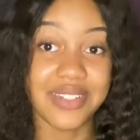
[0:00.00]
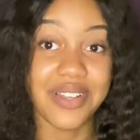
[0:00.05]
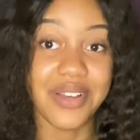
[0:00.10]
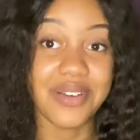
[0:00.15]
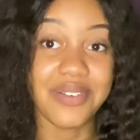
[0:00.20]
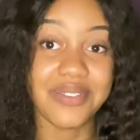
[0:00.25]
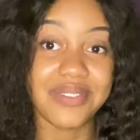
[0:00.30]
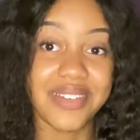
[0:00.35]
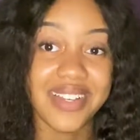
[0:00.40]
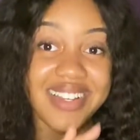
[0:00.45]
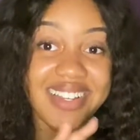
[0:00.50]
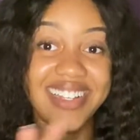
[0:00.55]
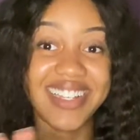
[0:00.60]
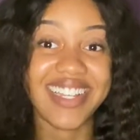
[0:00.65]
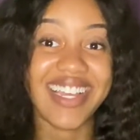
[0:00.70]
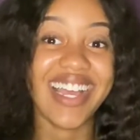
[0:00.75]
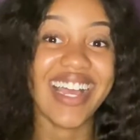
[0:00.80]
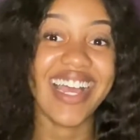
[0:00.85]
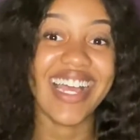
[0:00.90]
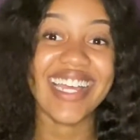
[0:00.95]
Don't,
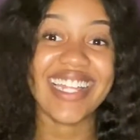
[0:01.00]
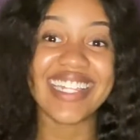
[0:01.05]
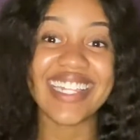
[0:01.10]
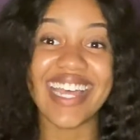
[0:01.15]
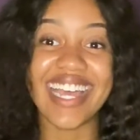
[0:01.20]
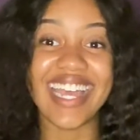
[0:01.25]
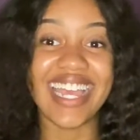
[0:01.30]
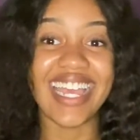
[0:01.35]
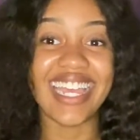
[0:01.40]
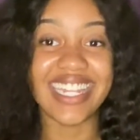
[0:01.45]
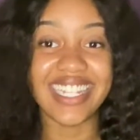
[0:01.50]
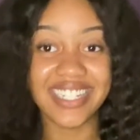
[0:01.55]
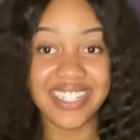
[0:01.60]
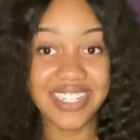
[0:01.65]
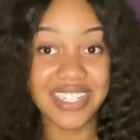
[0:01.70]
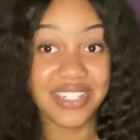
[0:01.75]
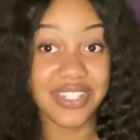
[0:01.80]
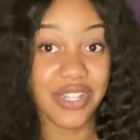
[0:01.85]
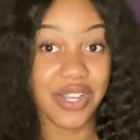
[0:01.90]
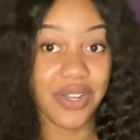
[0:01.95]
like,
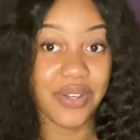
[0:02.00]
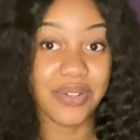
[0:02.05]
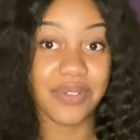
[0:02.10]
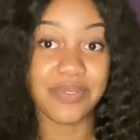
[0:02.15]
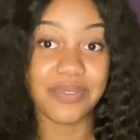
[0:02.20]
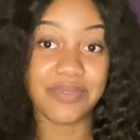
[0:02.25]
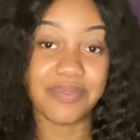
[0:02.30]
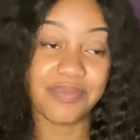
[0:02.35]
just don't